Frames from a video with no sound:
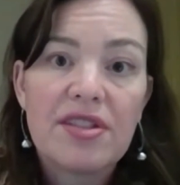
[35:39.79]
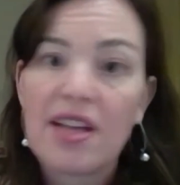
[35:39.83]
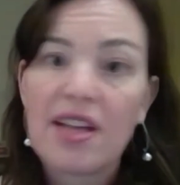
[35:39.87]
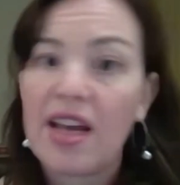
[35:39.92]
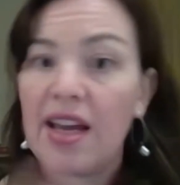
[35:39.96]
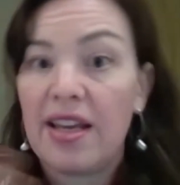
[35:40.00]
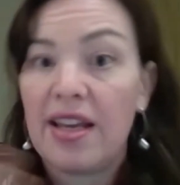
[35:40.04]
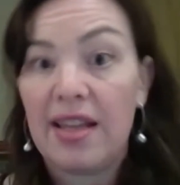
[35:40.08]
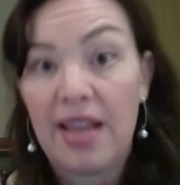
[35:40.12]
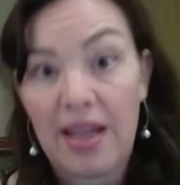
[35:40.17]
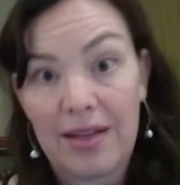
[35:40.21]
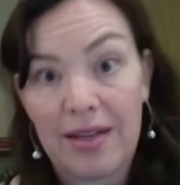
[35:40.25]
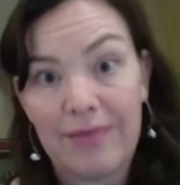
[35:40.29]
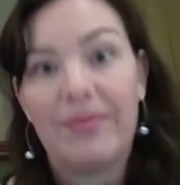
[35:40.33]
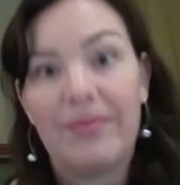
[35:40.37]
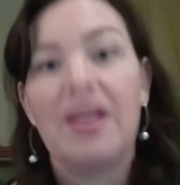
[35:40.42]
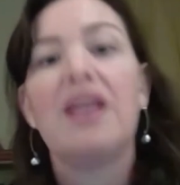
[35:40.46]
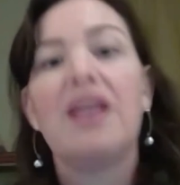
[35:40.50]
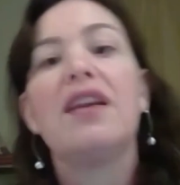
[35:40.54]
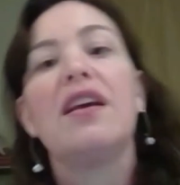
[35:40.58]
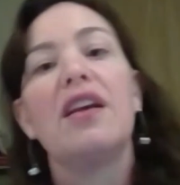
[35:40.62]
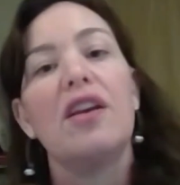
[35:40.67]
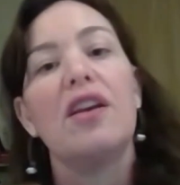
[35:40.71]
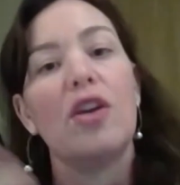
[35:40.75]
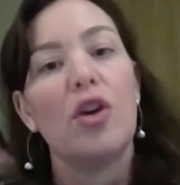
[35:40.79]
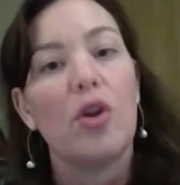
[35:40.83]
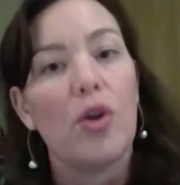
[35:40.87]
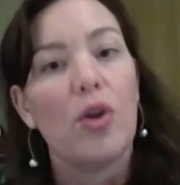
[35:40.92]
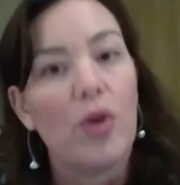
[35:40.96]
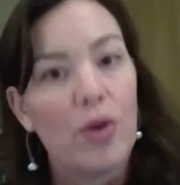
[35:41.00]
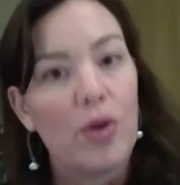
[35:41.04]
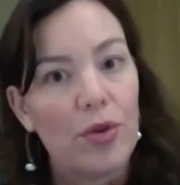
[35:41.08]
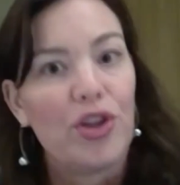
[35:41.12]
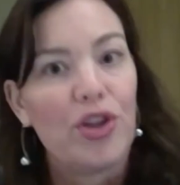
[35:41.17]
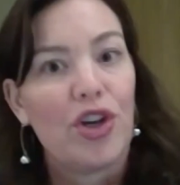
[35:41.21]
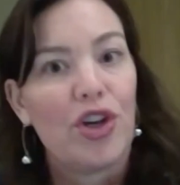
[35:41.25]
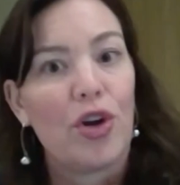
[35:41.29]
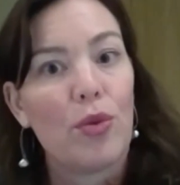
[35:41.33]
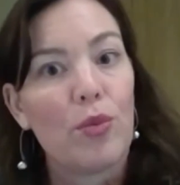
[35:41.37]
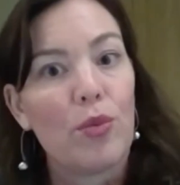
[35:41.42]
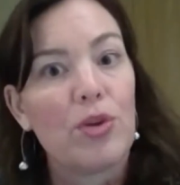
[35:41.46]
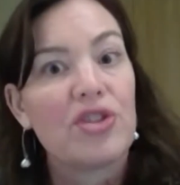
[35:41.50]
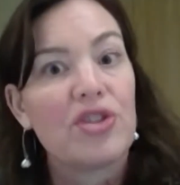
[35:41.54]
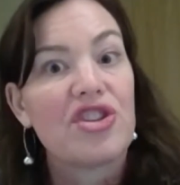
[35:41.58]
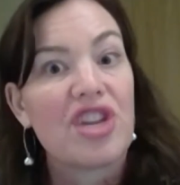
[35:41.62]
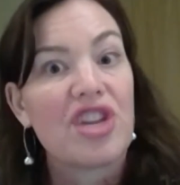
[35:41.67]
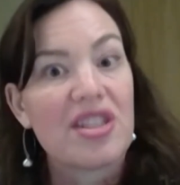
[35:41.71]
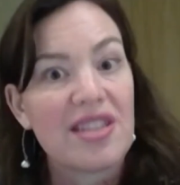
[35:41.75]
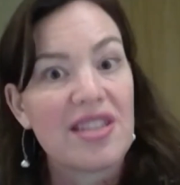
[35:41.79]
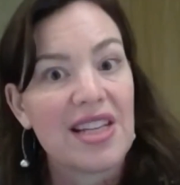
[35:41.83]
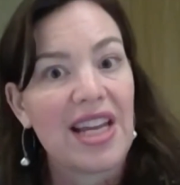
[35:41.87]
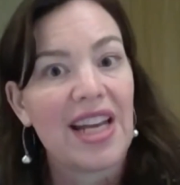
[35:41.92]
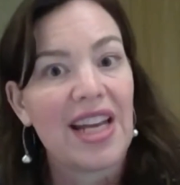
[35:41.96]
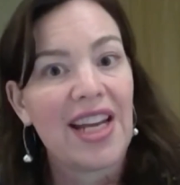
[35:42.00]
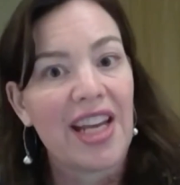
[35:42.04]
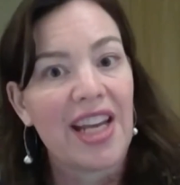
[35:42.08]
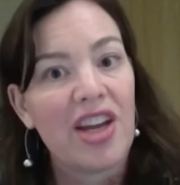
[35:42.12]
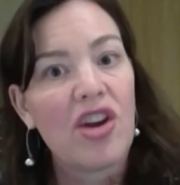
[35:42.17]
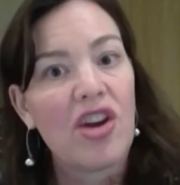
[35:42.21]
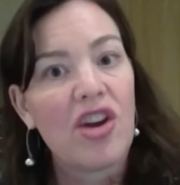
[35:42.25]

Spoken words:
And then, you know, we're just getting it